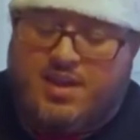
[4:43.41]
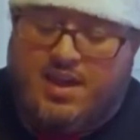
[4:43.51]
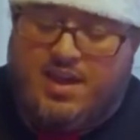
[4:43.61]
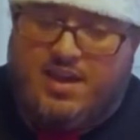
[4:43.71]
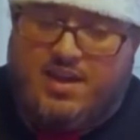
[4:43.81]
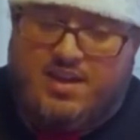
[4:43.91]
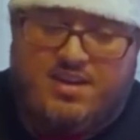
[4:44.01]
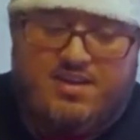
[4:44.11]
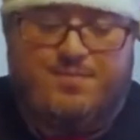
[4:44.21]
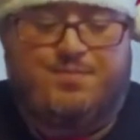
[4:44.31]

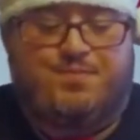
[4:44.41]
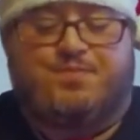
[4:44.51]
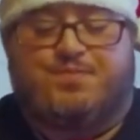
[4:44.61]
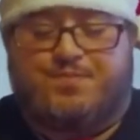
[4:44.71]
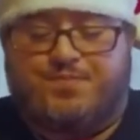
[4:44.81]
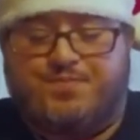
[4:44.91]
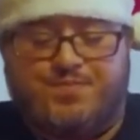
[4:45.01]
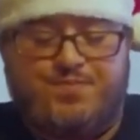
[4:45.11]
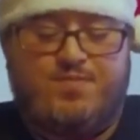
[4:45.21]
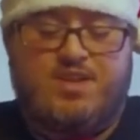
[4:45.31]
And
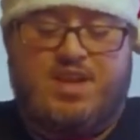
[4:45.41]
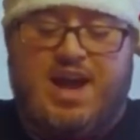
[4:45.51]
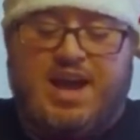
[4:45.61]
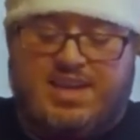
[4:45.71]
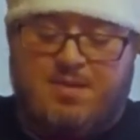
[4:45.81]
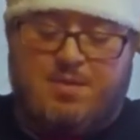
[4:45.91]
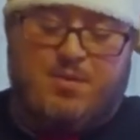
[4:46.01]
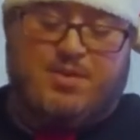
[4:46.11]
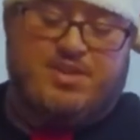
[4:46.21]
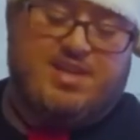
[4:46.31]
I came up
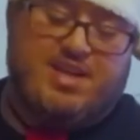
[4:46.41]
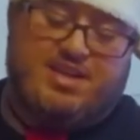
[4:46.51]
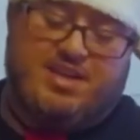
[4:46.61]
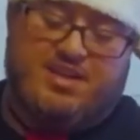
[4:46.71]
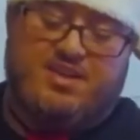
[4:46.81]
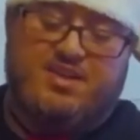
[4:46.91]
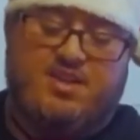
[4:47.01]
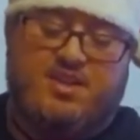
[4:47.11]
with this idea